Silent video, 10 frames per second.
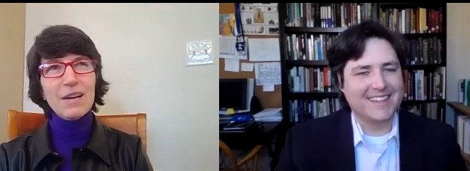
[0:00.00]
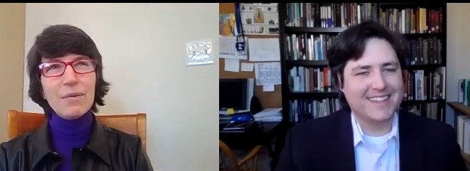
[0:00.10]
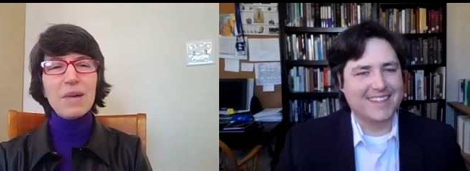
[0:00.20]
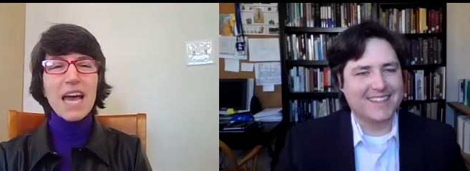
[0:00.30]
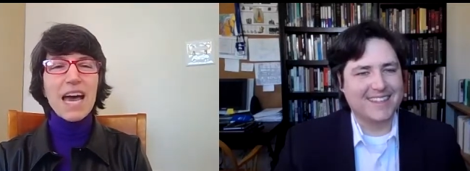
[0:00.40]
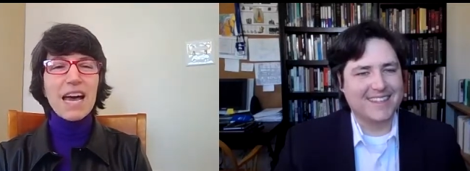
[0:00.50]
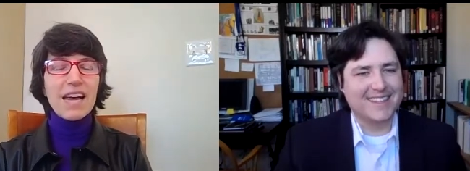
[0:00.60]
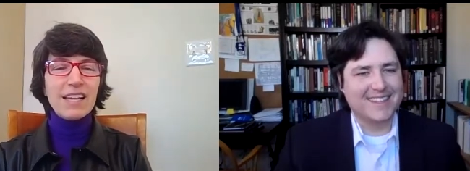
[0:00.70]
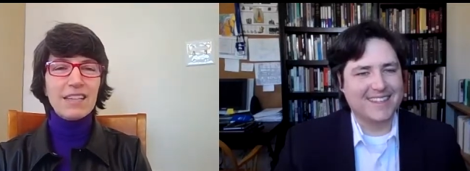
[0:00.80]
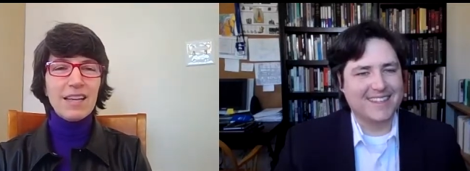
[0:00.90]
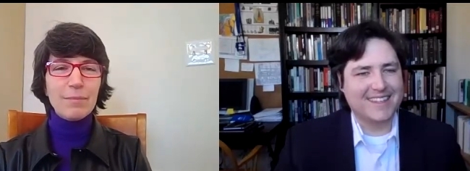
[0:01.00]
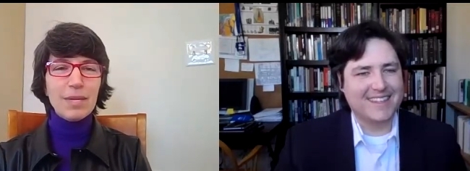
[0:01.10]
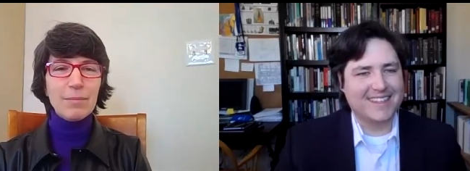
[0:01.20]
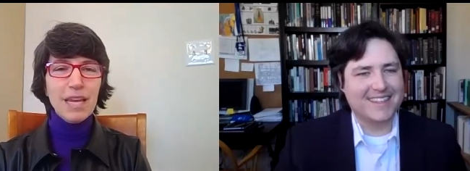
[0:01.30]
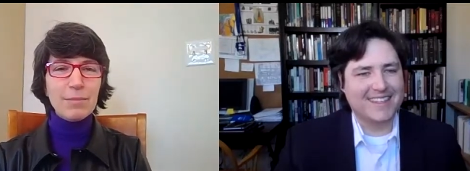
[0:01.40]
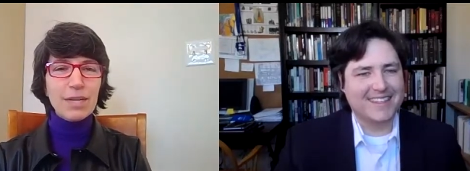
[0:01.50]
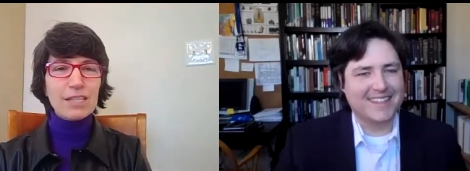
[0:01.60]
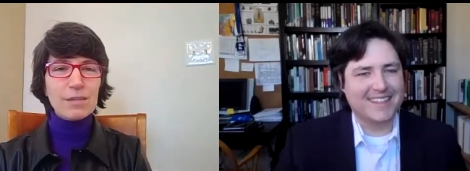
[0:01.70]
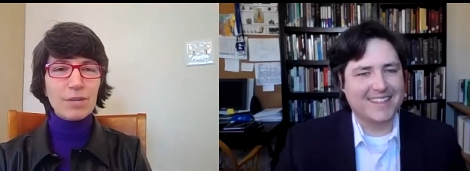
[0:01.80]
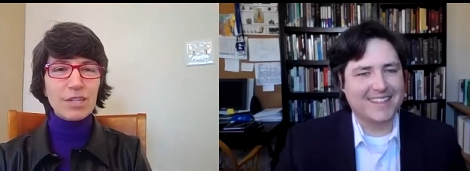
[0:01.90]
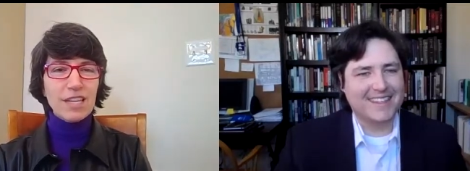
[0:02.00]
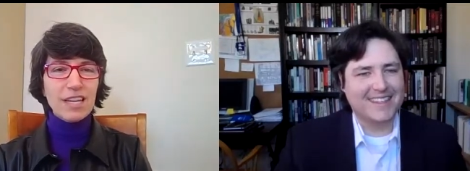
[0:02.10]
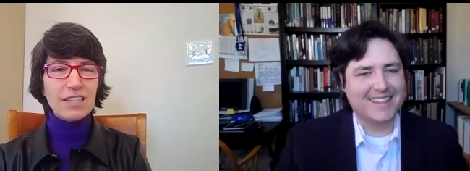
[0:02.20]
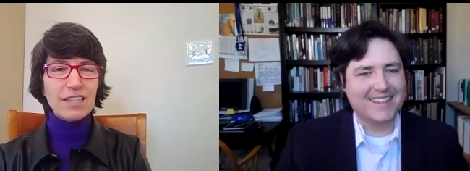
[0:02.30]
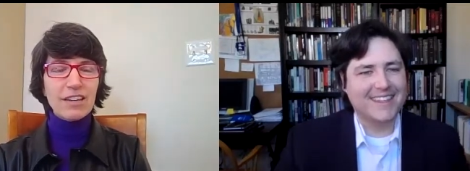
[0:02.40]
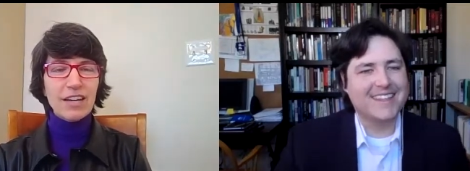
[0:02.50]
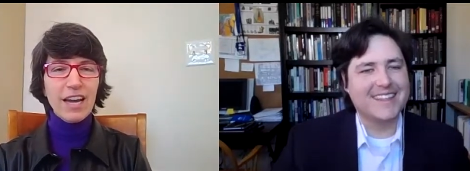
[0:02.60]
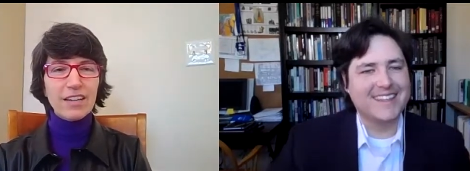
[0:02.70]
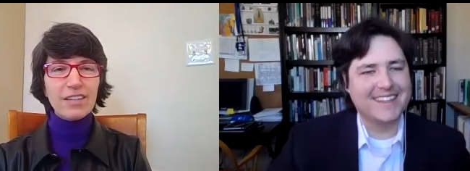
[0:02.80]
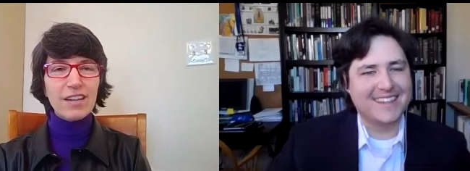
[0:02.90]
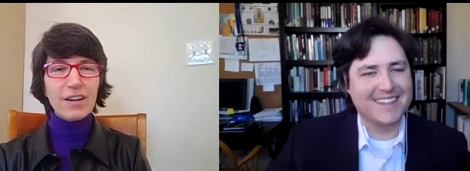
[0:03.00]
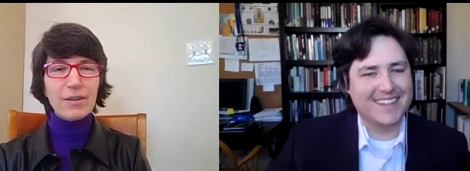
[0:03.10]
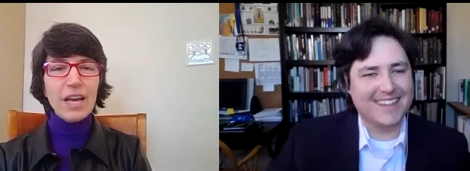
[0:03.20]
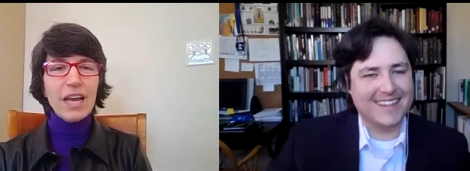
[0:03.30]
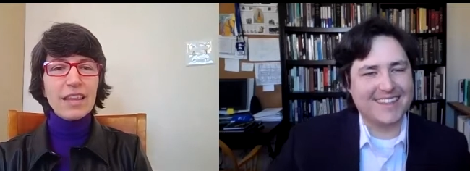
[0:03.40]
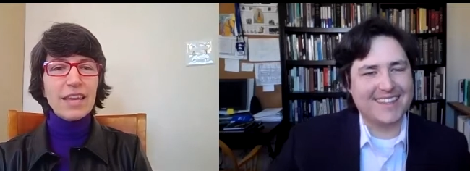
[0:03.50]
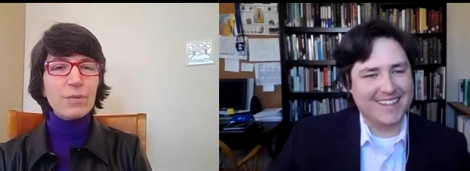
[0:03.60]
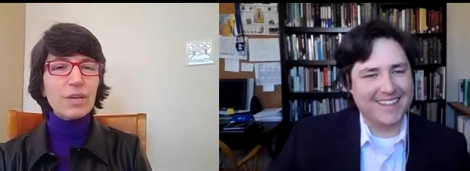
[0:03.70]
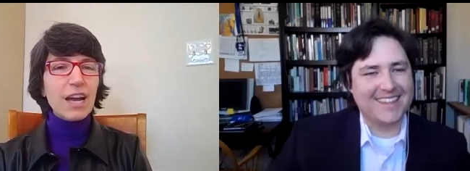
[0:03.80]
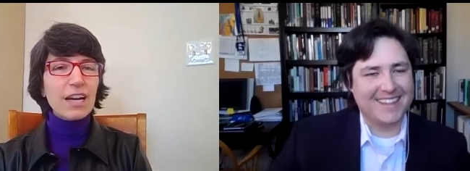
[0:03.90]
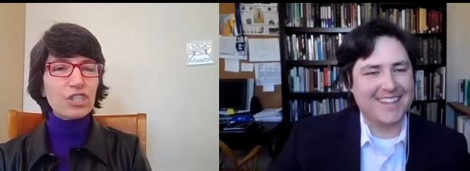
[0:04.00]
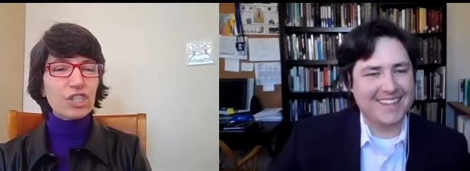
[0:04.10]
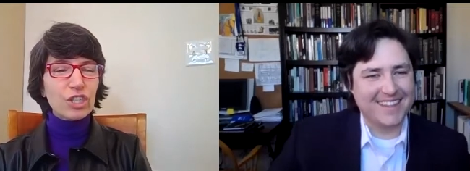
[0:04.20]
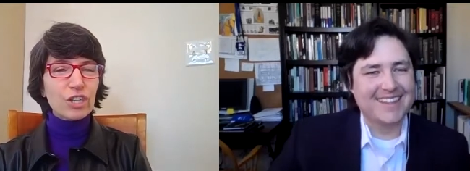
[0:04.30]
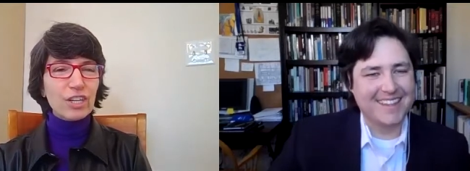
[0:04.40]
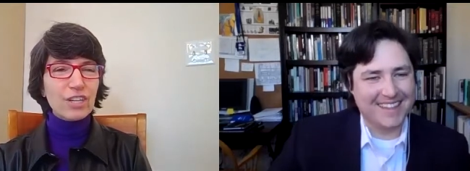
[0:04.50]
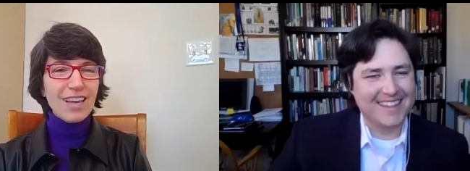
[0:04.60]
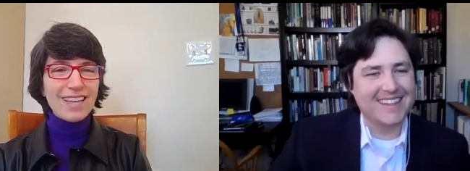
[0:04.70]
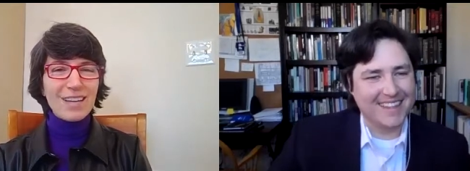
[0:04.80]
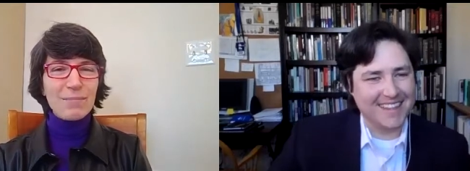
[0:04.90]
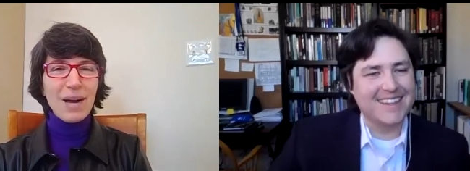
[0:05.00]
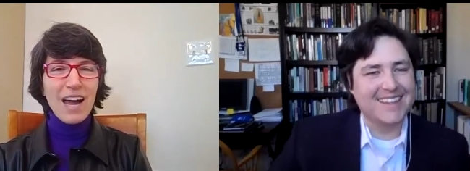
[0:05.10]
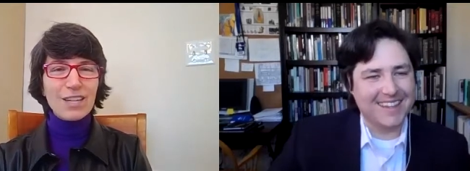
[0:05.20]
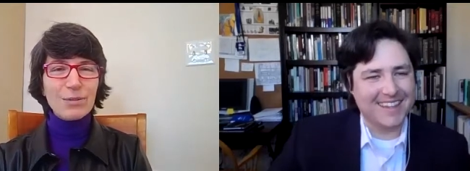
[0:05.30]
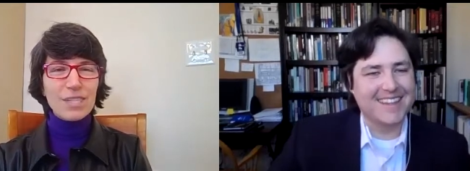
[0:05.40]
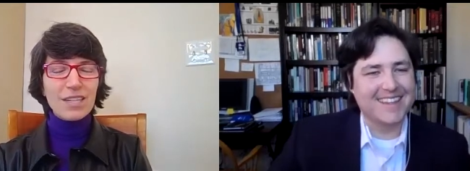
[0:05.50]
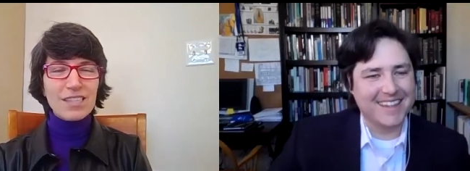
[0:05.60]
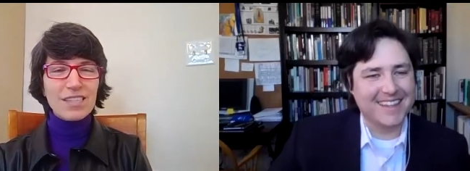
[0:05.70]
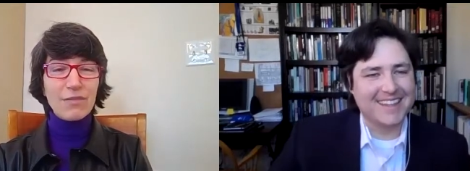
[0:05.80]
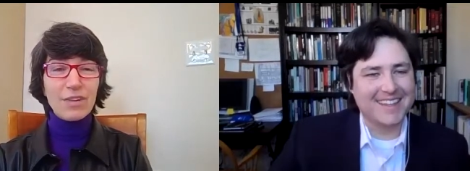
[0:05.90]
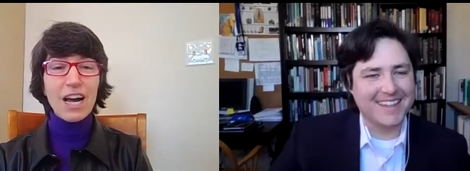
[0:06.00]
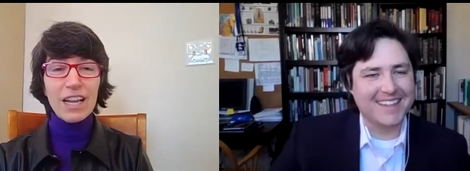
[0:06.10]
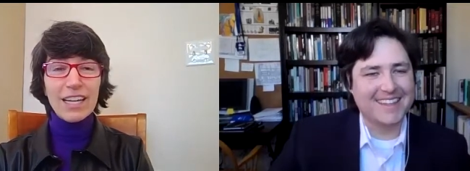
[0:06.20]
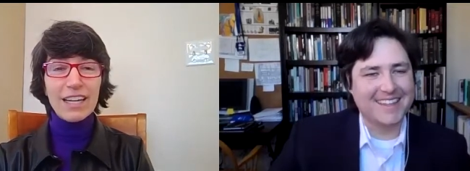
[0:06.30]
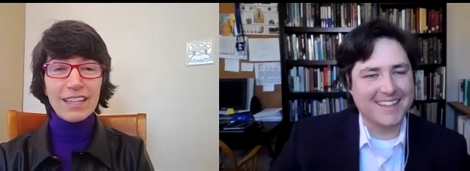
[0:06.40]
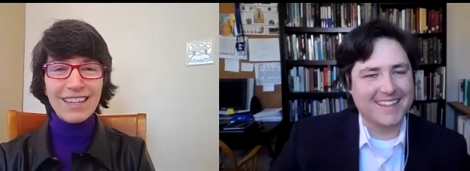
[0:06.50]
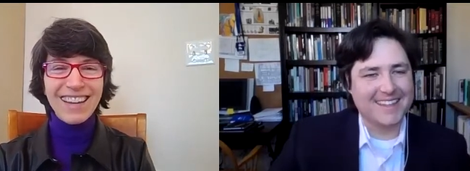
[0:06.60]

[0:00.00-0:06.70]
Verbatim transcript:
Speaker 1: well, I mean, maybe it's more sanitary. I don't know. They were not sure that a bottle was going to solve colic,